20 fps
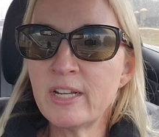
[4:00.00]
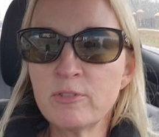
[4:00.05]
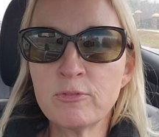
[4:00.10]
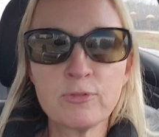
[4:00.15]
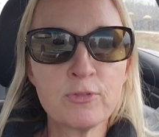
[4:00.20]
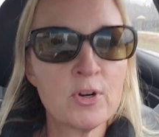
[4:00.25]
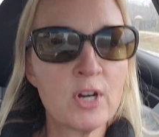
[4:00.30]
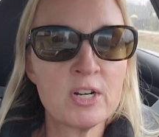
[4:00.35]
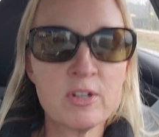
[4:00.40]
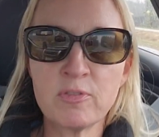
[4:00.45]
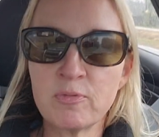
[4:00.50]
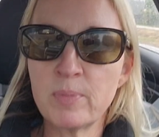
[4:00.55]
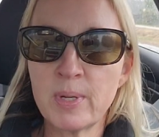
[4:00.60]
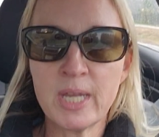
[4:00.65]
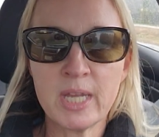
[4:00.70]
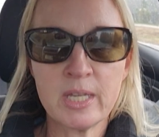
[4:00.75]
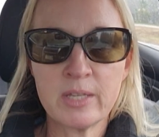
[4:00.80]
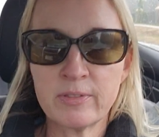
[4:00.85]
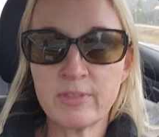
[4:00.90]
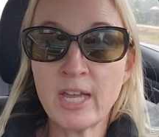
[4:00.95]
in front of
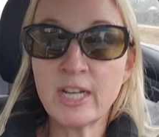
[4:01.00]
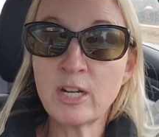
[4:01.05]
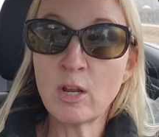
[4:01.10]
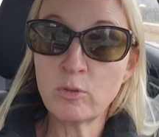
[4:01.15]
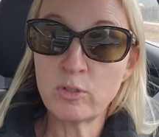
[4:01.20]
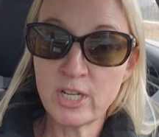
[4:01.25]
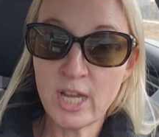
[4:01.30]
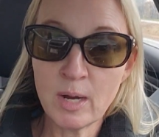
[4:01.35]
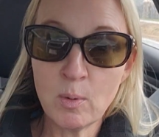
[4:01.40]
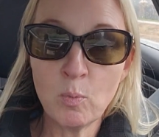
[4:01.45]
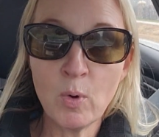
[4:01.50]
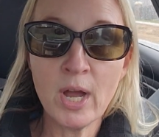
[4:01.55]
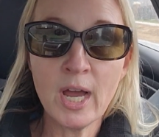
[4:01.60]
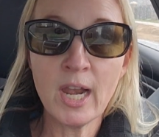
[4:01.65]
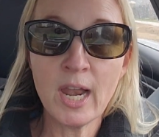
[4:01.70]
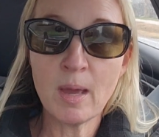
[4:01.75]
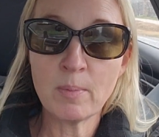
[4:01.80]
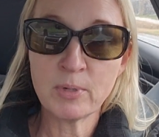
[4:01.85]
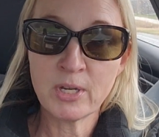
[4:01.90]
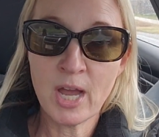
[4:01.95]
me. They know damn
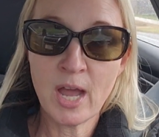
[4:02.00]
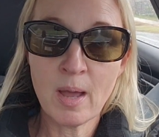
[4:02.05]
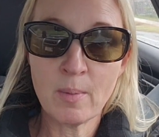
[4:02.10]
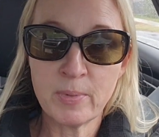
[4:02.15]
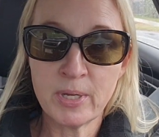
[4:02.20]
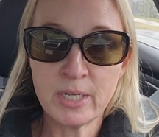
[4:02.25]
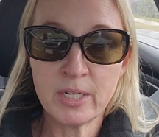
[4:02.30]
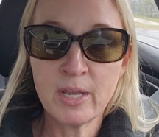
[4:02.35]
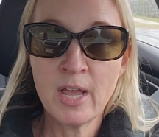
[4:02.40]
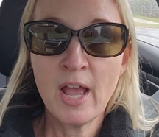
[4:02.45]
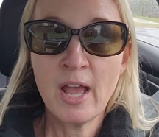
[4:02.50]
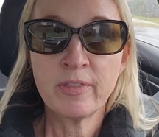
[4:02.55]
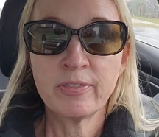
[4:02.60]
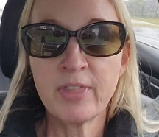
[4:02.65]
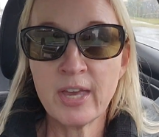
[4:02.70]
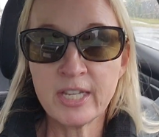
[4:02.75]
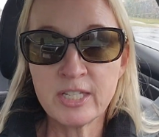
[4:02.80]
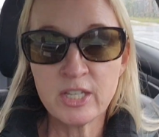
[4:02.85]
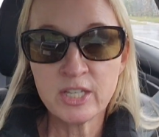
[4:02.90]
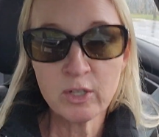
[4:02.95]
well I'm coming.
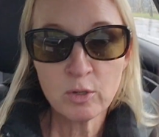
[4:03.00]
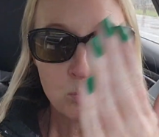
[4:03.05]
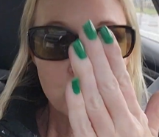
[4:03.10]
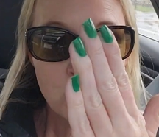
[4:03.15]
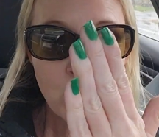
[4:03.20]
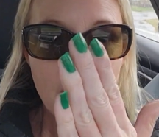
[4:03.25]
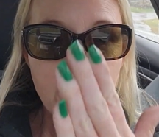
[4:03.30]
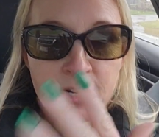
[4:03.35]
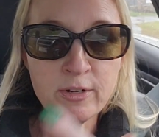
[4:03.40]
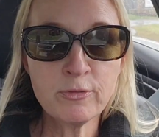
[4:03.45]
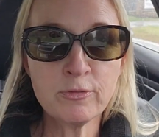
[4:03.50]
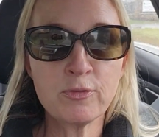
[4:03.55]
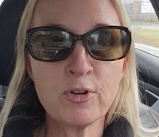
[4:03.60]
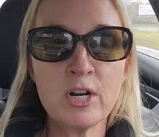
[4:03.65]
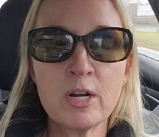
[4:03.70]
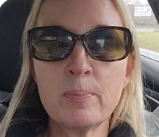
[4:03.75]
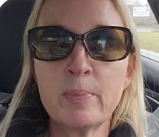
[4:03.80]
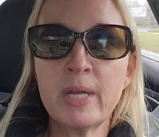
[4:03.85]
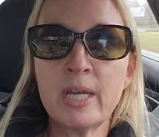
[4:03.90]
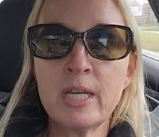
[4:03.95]
They get right in
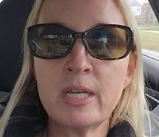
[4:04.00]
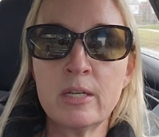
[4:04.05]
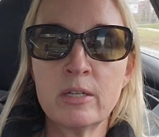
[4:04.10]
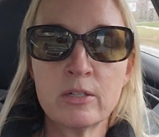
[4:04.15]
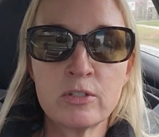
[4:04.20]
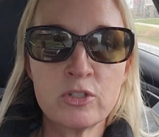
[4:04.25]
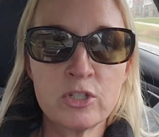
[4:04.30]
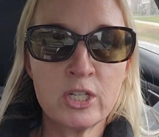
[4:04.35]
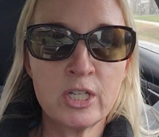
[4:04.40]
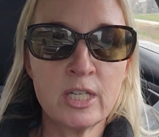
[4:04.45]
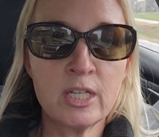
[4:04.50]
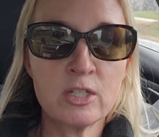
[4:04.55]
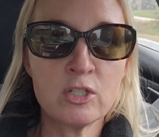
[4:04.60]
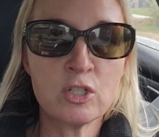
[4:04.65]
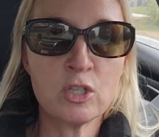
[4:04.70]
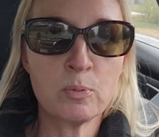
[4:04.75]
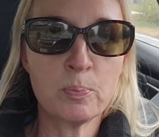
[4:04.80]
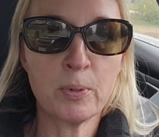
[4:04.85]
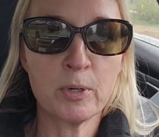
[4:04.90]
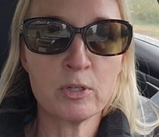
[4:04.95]
front of me to get
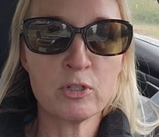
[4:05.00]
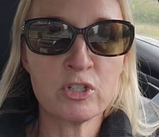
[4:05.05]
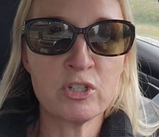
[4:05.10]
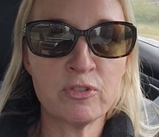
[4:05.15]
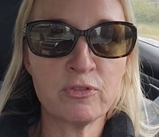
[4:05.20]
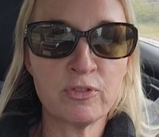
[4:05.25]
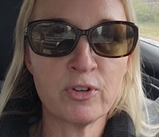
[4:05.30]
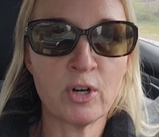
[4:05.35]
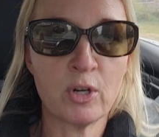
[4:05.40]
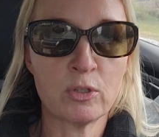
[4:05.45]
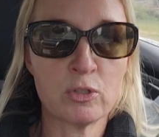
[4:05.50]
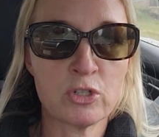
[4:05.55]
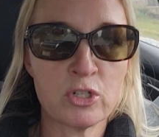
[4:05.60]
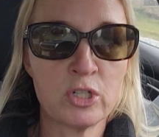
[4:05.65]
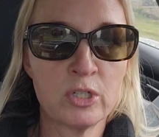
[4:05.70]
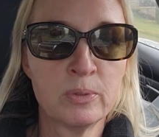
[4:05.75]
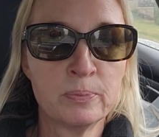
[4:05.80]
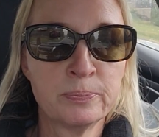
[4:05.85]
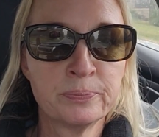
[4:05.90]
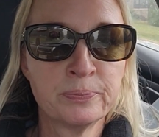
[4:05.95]
to the person first.